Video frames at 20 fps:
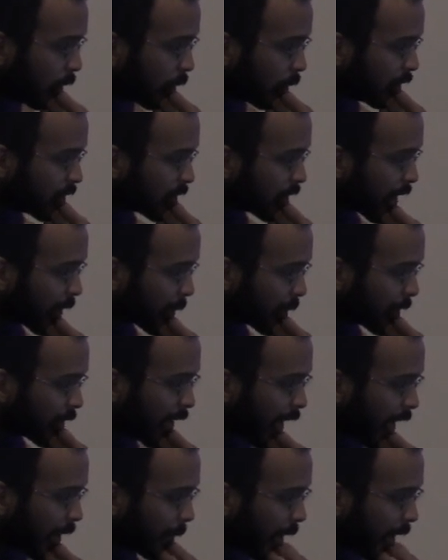we set up the
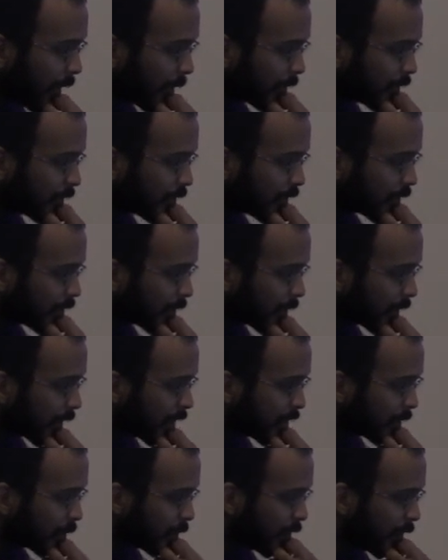timeout, so in
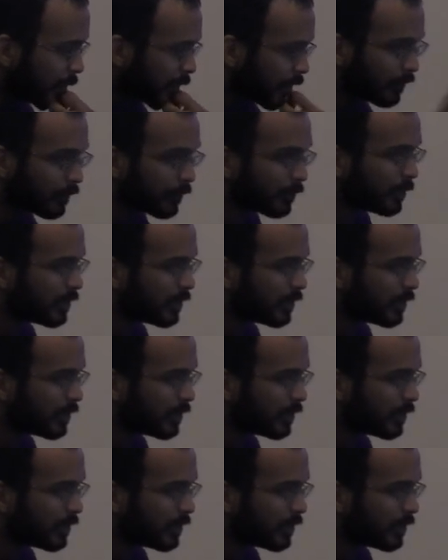case we don't ever